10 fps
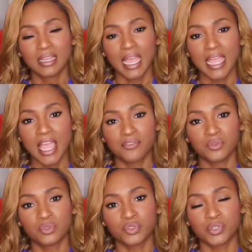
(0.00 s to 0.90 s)
I have
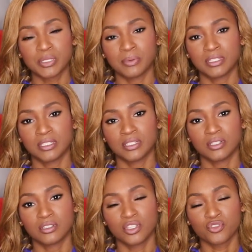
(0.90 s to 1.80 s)
no choice but
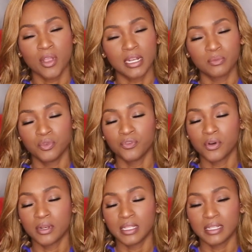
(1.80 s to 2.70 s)
to try to move
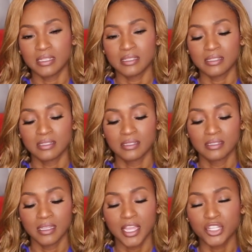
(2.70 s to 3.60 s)
on. It is
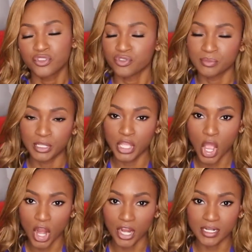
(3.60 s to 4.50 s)
extremely
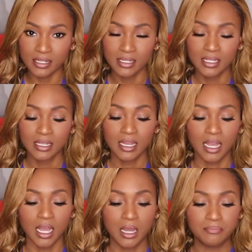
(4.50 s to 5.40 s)
hard.
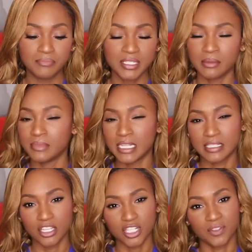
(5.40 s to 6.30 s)
Some
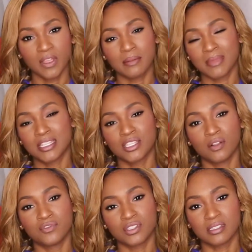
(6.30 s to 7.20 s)
days I just find
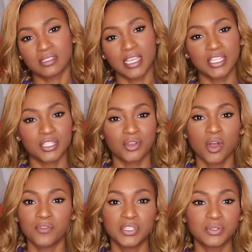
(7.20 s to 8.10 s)
myself just gazing
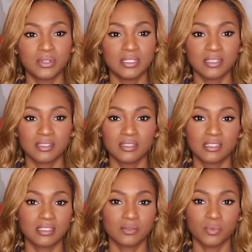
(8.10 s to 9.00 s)
off into a
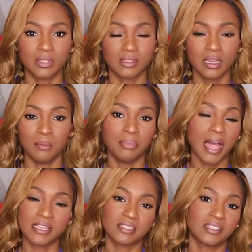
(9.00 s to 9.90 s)
distance with a
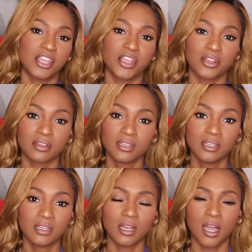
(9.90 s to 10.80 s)
blank stare,
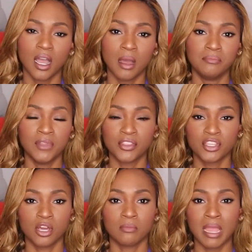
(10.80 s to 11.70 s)

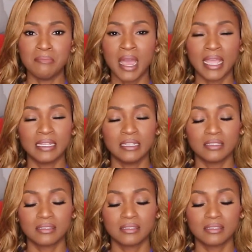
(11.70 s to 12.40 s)
nothing on my mind.